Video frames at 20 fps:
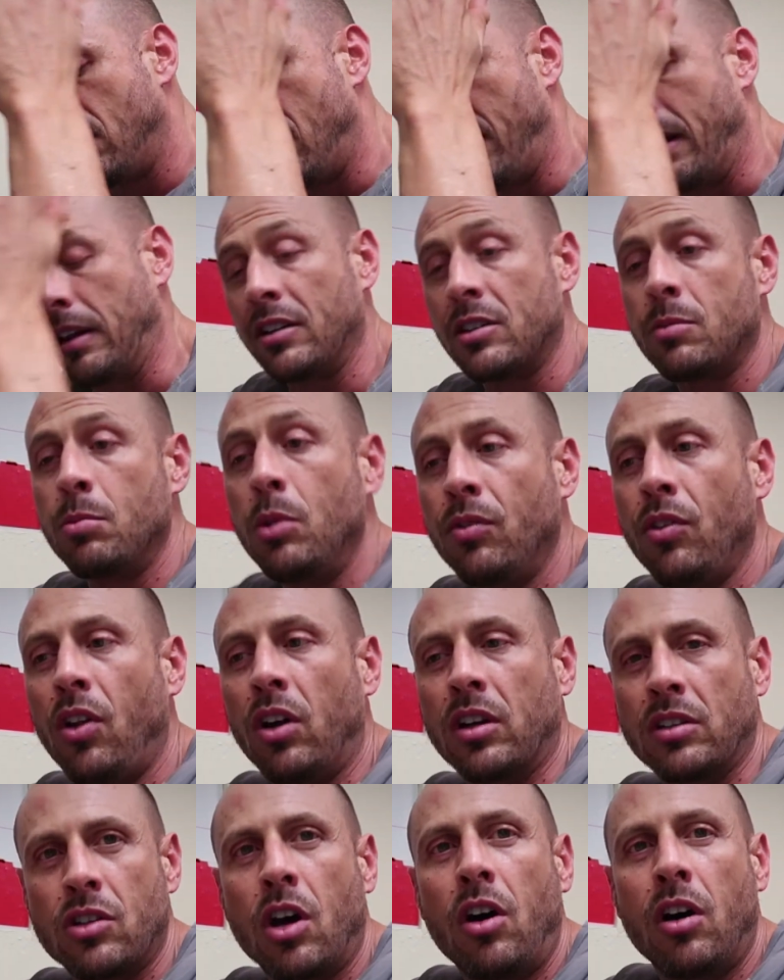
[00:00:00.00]
All right, let's move
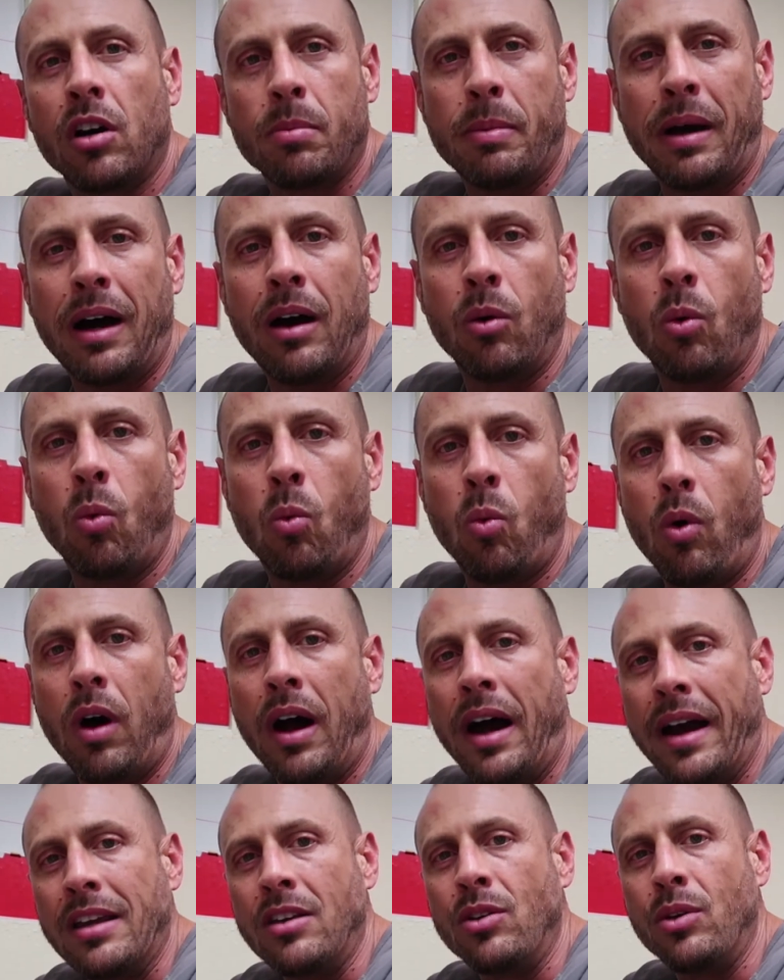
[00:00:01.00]
along and talk about
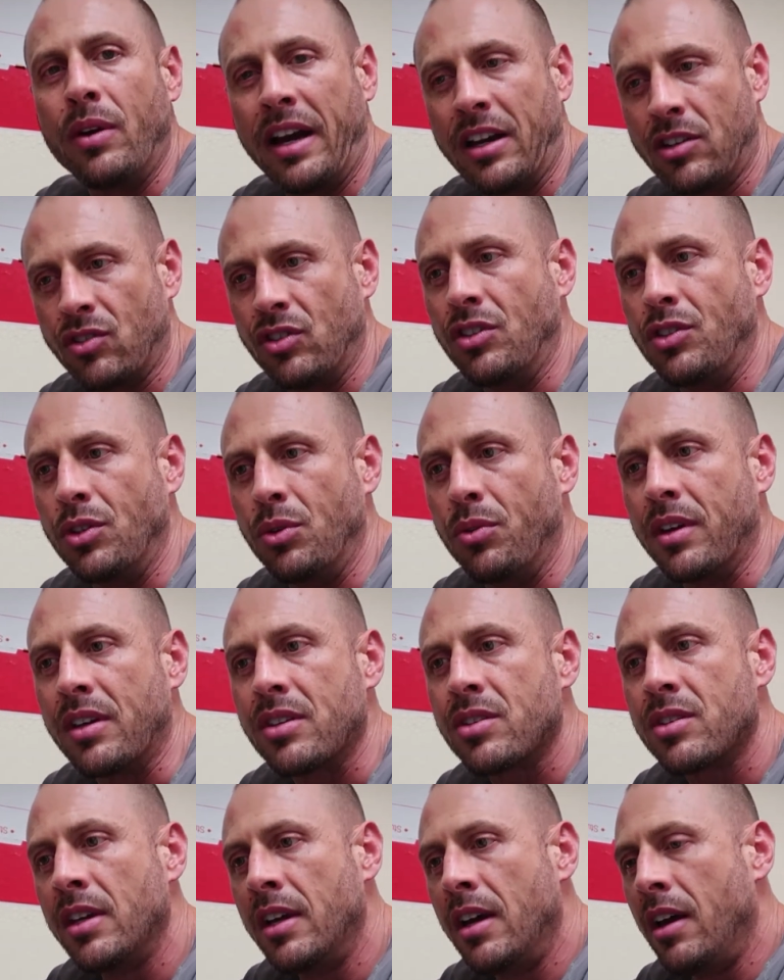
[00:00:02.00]
why you actually do
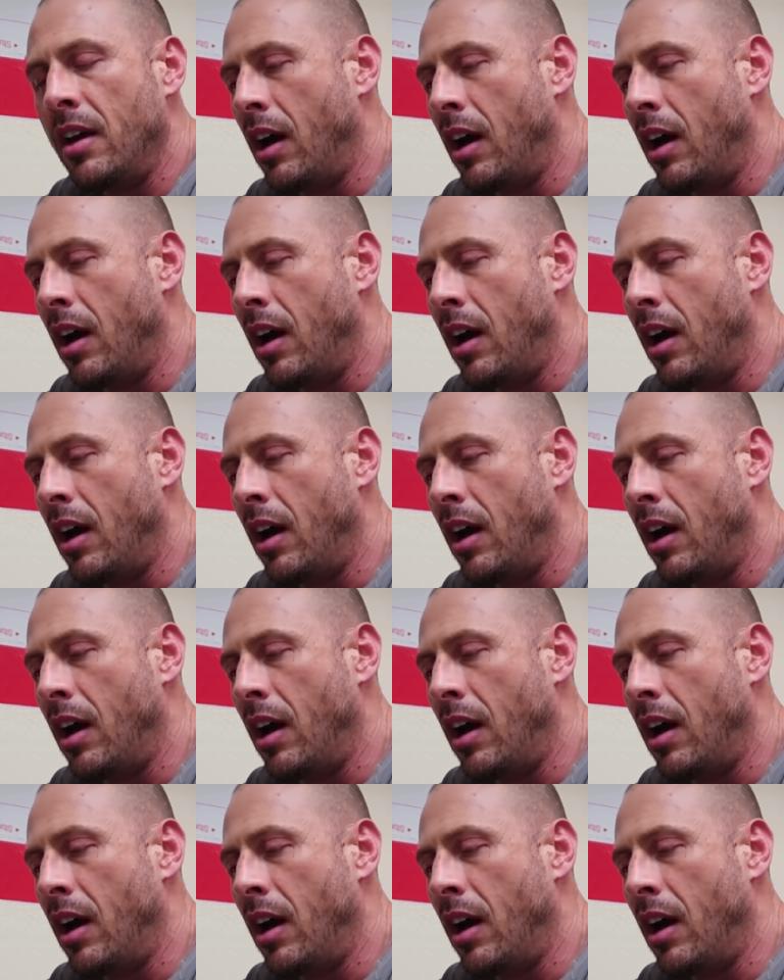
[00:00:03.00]
this.